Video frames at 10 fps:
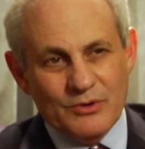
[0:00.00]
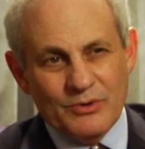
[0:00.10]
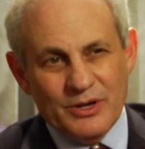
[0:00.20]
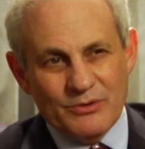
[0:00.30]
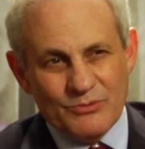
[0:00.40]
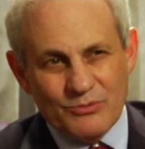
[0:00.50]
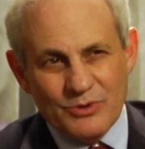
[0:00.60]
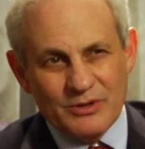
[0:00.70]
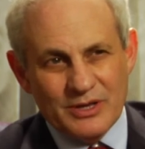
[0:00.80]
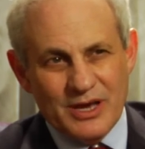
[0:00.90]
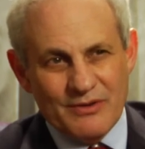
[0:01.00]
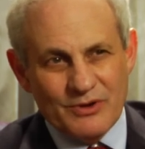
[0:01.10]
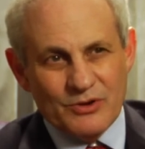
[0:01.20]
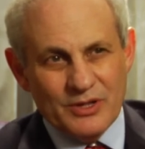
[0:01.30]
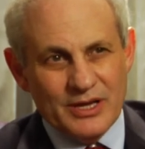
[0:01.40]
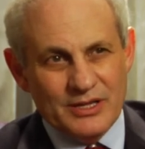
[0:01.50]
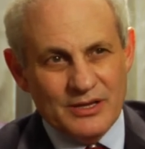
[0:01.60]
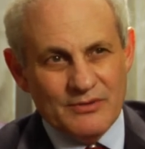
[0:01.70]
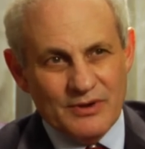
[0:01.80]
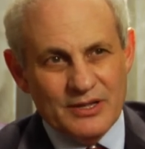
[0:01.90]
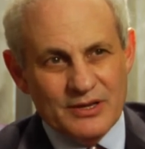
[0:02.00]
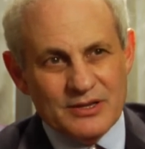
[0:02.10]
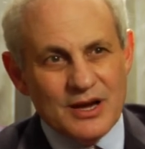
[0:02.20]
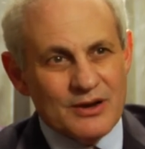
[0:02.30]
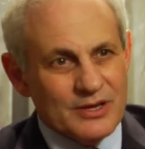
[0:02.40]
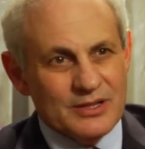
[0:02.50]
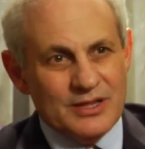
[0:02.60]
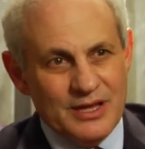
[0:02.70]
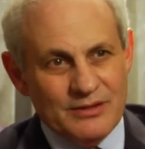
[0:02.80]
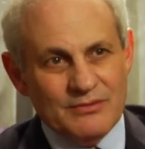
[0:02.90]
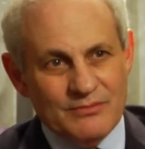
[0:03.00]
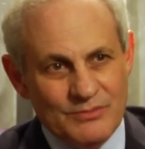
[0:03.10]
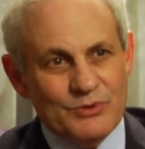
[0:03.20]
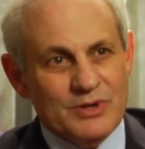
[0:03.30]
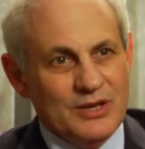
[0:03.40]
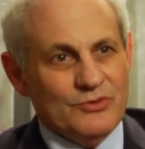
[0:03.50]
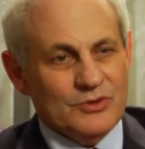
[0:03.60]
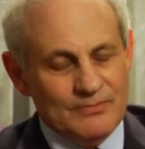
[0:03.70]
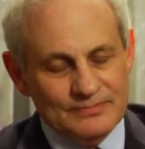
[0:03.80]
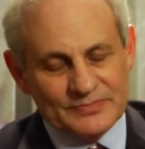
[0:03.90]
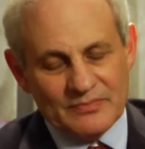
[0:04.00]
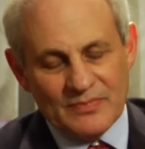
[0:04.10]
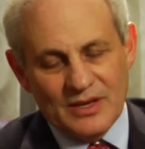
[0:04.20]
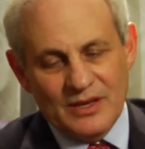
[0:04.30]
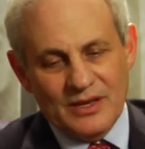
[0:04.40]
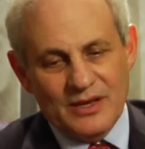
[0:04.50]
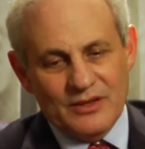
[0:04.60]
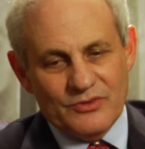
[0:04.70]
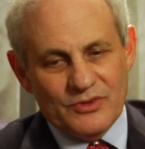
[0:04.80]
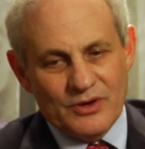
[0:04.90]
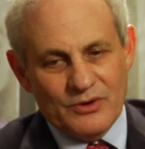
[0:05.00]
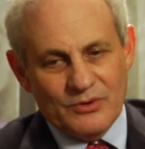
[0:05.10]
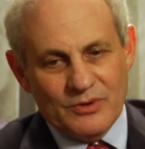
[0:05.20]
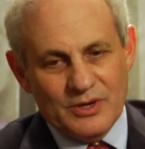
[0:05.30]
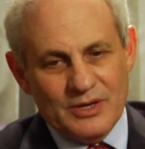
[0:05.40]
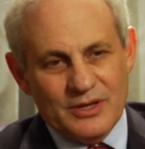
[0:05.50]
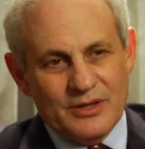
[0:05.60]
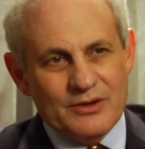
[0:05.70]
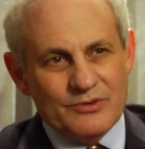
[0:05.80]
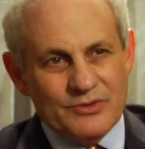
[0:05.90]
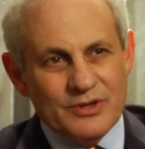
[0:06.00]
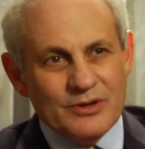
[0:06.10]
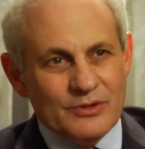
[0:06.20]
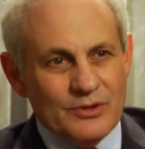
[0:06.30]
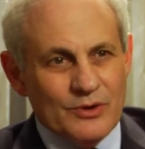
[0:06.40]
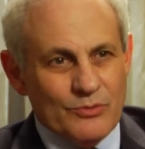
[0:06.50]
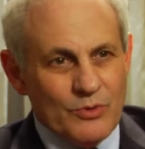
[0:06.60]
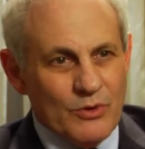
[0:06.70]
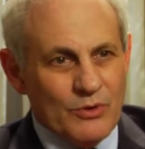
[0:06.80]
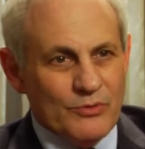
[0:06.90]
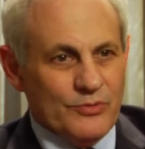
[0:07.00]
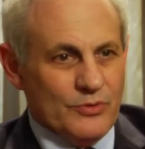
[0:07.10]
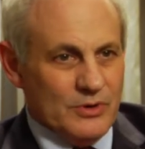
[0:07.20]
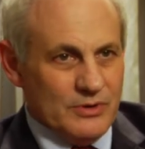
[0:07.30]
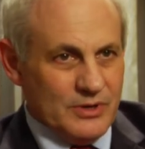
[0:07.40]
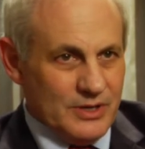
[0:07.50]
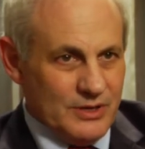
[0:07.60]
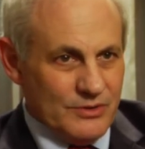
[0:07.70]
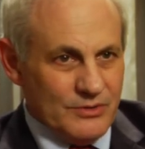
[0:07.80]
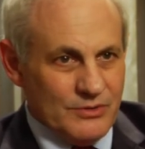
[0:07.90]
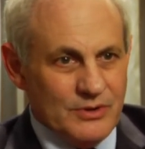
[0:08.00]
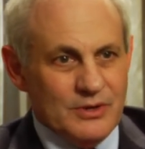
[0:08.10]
we don't really have a good idea of how to target that mutation. And so there's still a role for either